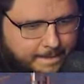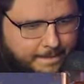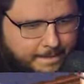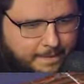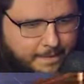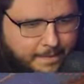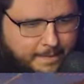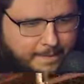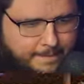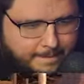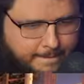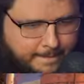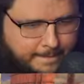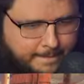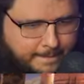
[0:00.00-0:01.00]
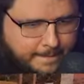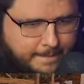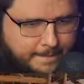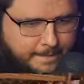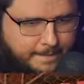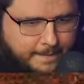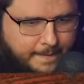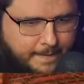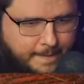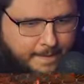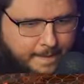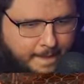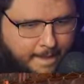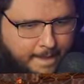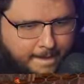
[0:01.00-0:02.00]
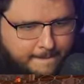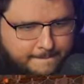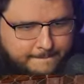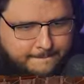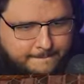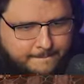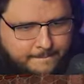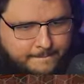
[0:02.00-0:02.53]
No one is speaking in this clip.